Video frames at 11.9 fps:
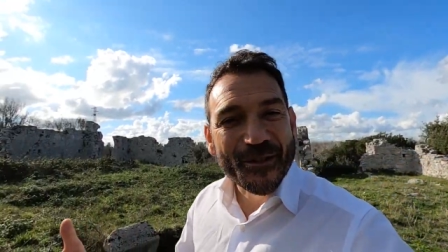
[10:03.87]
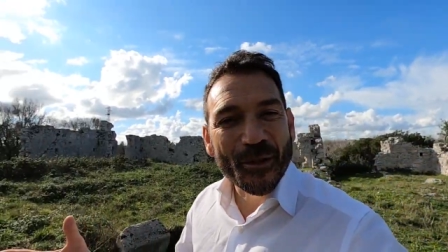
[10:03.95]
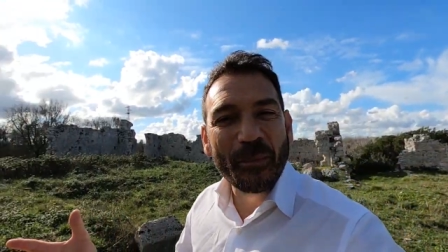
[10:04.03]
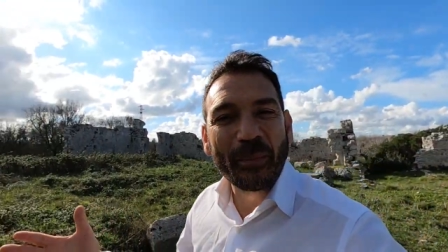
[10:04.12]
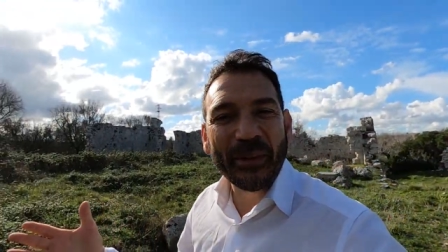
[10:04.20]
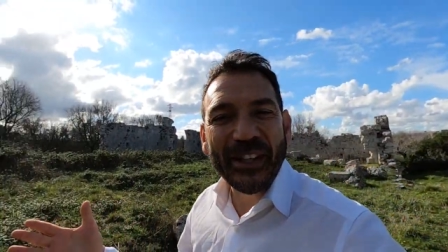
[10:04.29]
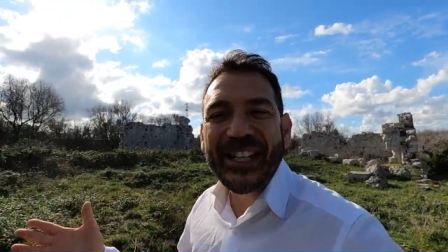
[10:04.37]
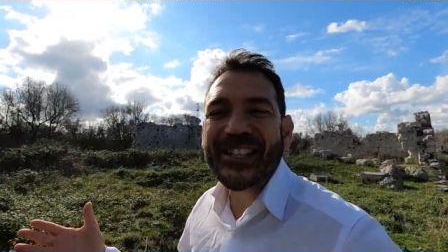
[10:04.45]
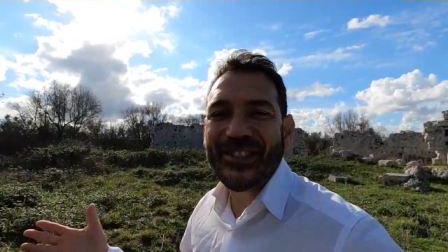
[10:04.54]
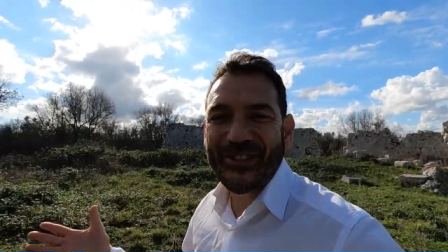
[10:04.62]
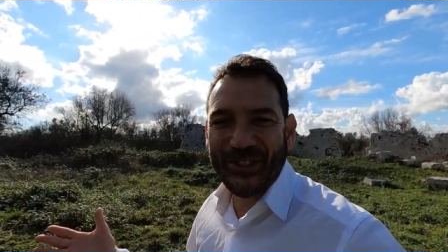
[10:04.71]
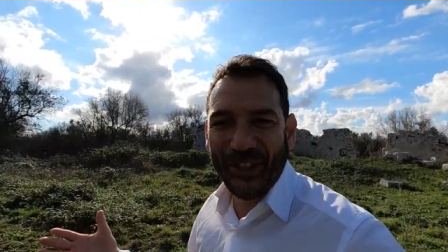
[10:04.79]
to
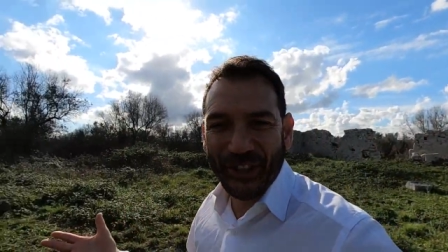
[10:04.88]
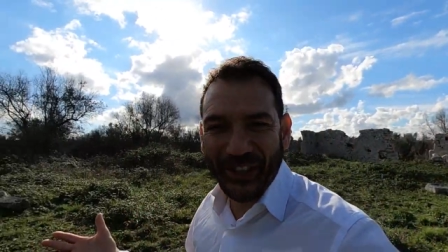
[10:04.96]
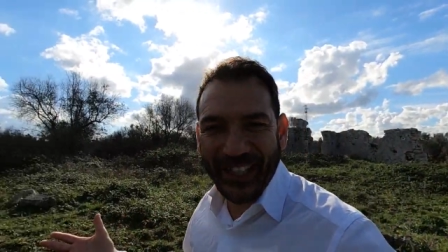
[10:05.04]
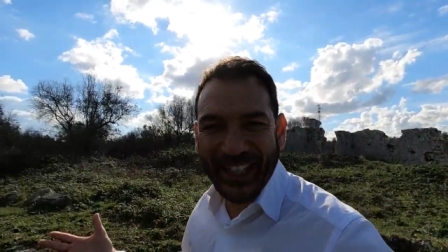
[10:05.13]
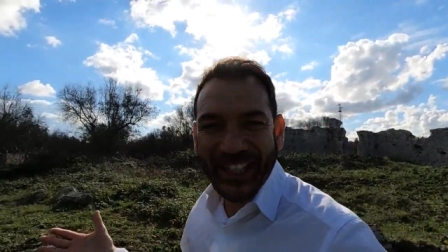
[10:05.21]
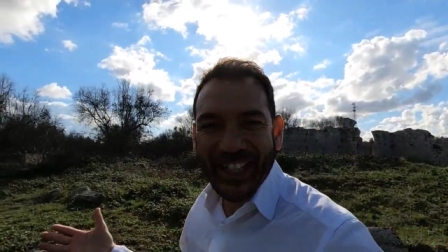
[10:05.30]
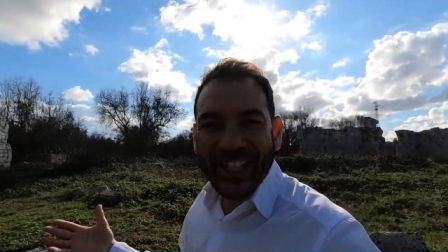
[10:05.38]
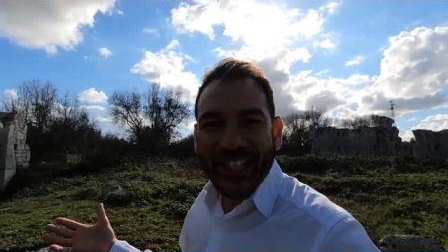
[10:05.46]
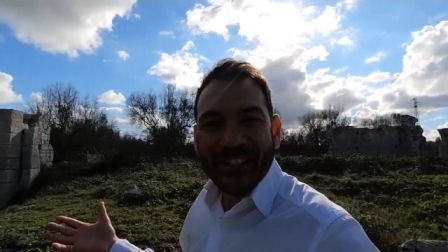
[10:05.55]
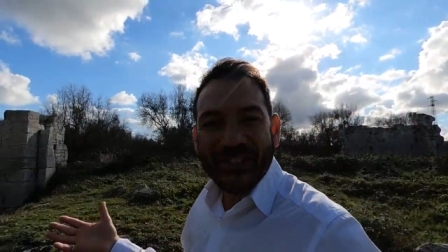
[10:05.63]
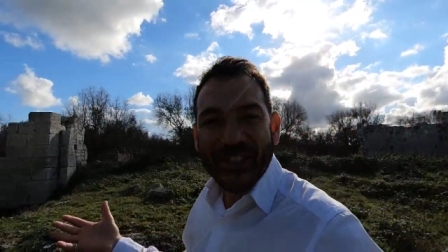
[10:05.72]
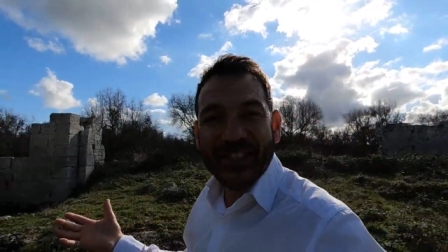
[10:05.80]
prehistoric
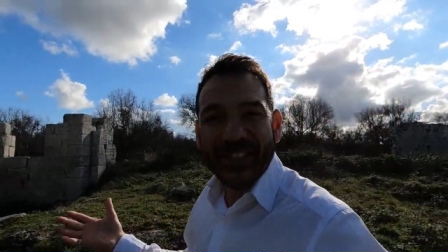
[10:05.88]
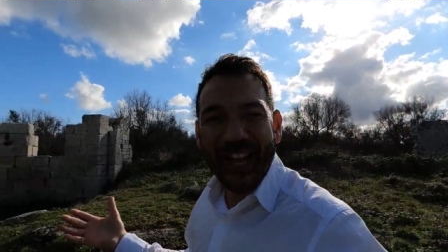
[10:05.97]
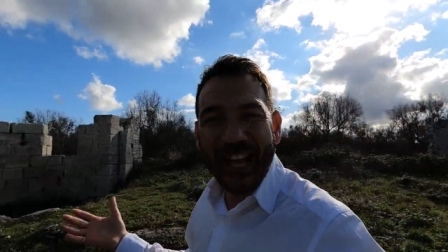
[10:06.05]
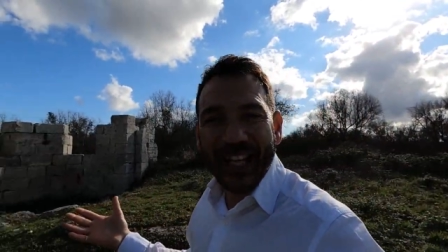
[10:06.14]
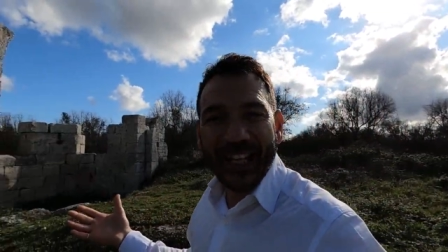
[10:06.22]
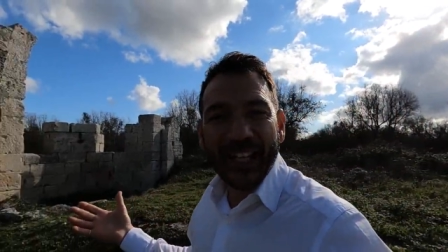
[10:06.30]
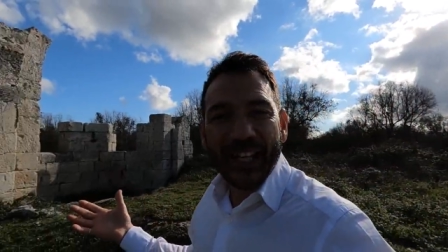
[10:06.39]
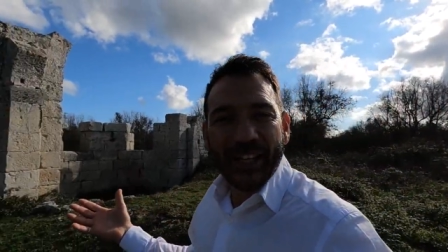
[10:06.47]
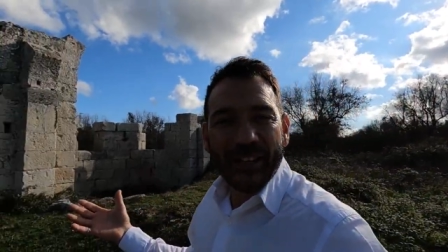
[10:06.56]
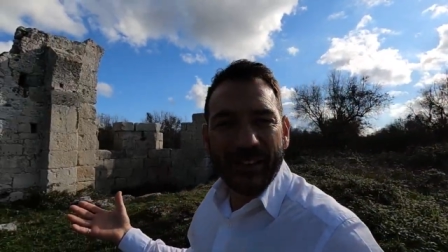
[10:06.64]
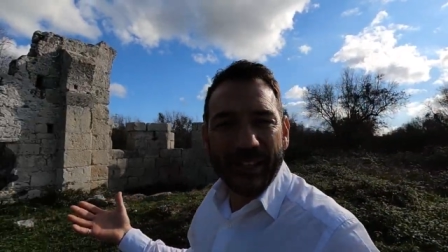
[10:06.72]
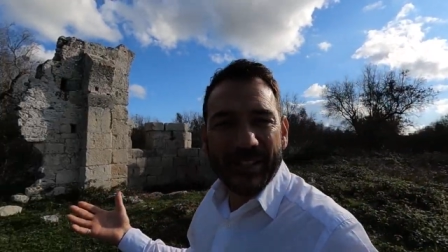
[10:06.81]
just like
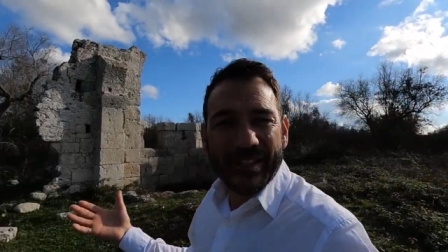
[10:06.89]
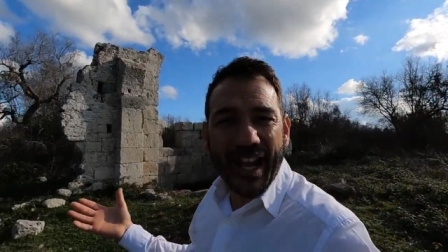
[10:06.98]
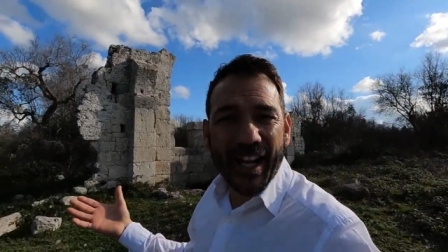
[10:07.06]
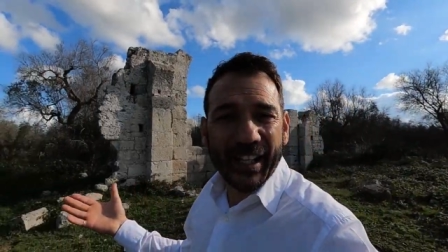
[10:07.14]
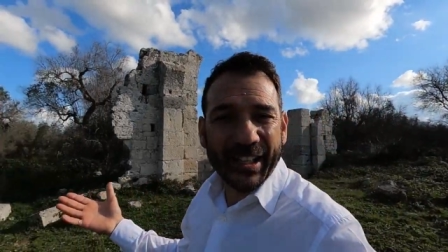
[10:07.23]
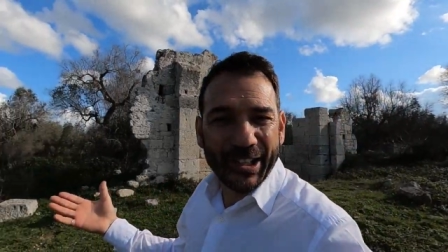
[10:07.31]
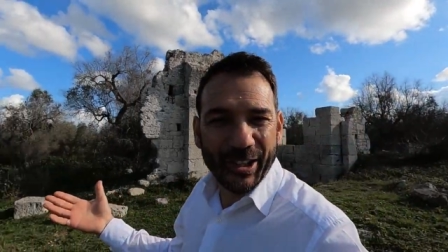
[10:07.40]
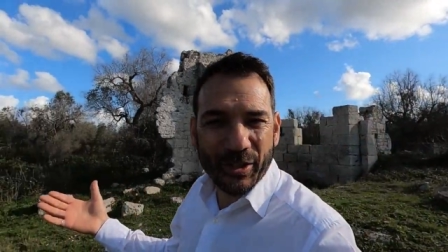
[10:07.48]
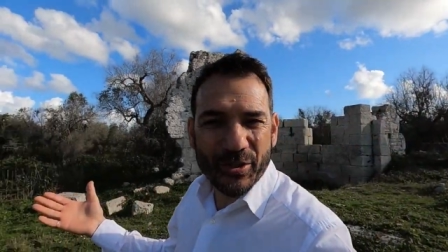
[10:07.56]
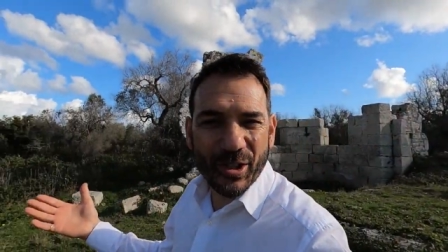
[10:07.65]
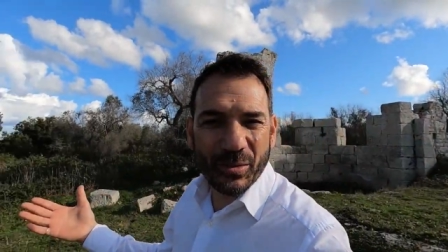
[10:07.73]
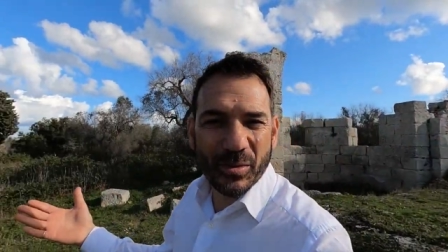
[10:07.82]
this
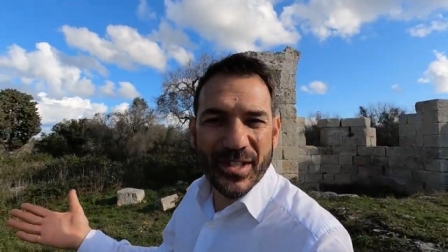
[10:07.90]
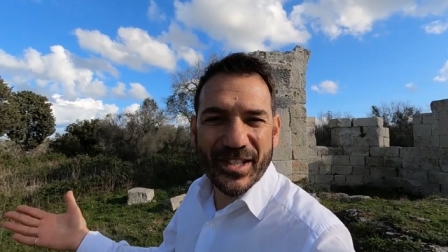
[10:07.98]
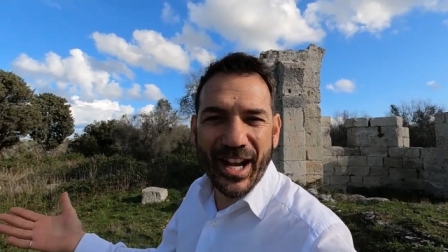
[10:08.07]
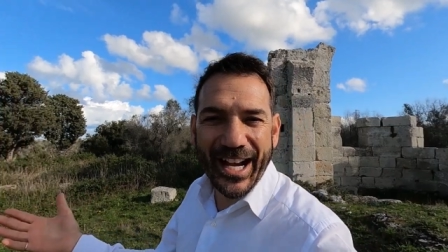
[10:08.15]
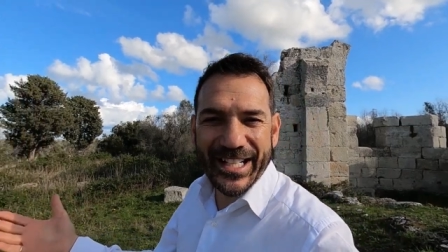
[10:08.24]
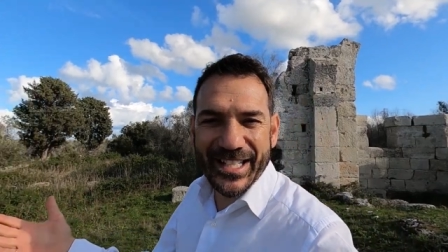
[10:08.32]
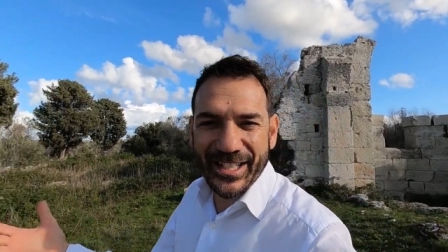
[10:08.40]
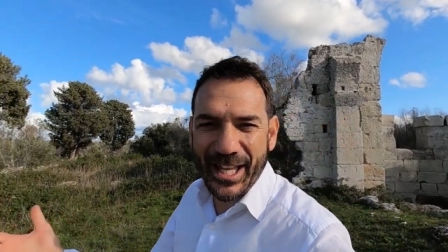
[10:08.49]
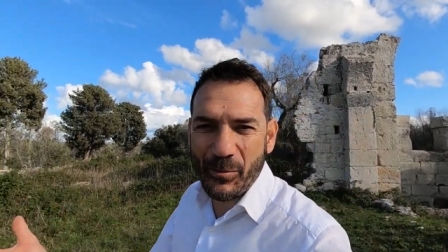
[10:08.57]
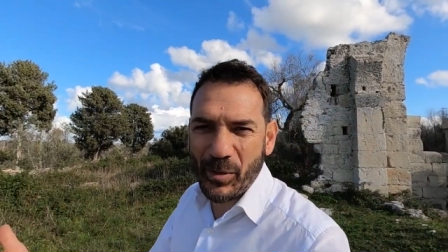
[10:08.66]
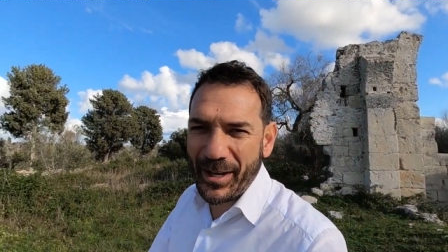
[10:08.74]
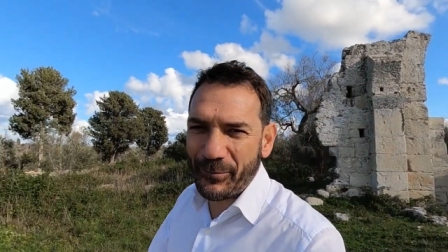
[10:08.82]
archaeological site
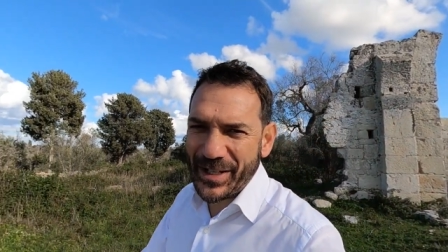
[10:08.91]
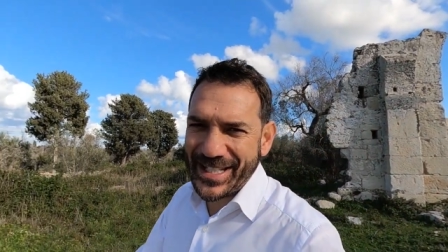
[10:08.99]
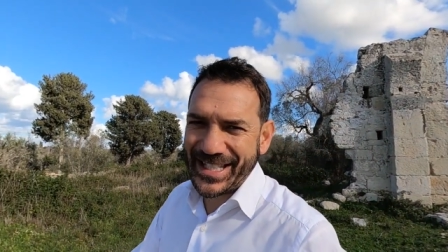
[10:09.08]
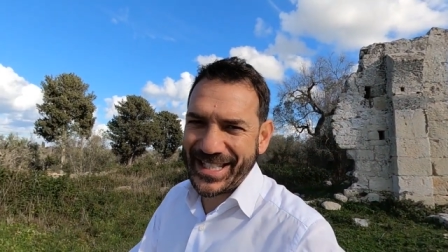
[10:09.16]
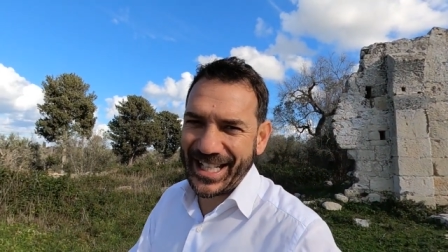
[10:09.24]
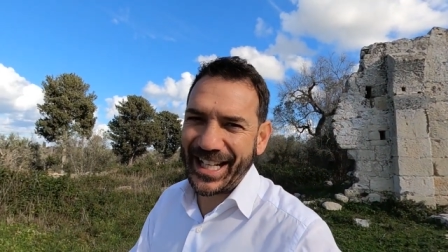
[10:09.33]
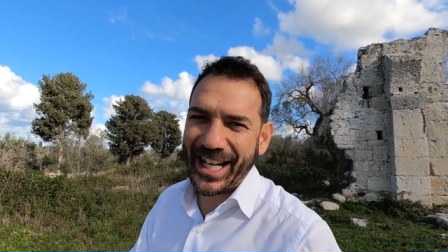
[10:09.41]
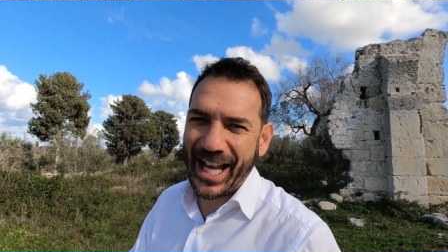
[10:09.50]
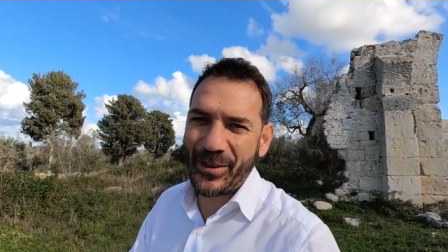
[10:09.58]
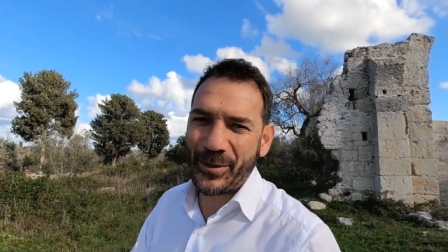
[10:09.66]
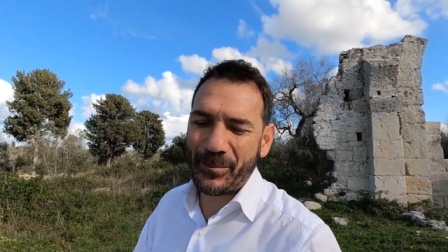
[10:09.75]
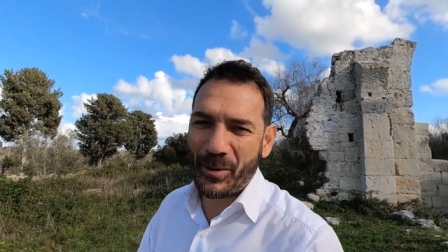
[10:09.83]
that we are visiting
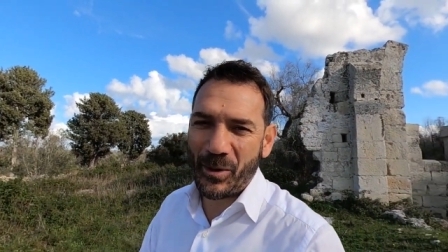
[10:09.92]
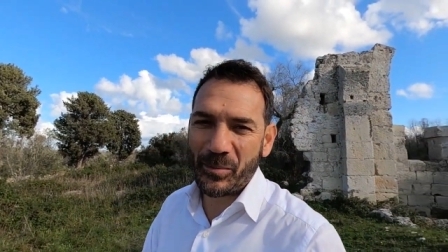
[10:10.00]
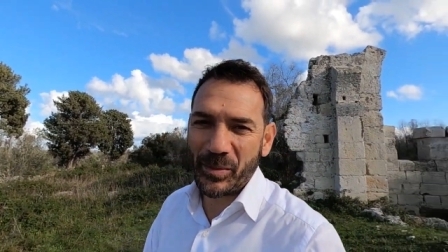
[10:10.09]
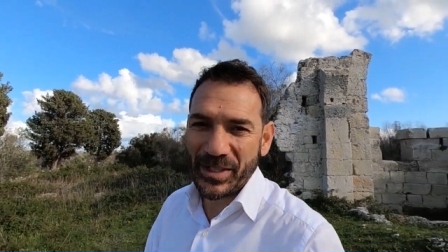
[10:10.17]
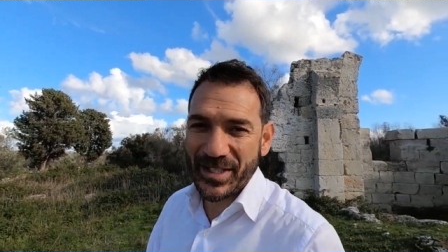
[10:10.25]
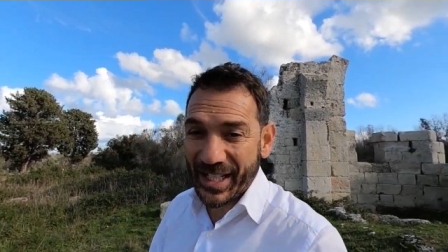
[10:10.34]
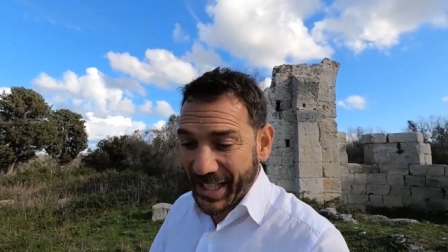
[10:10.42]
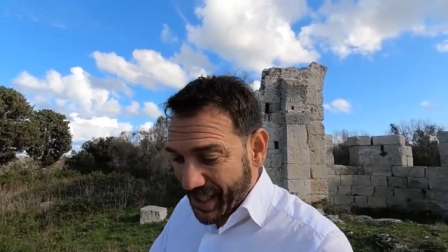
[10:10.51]
at the moment.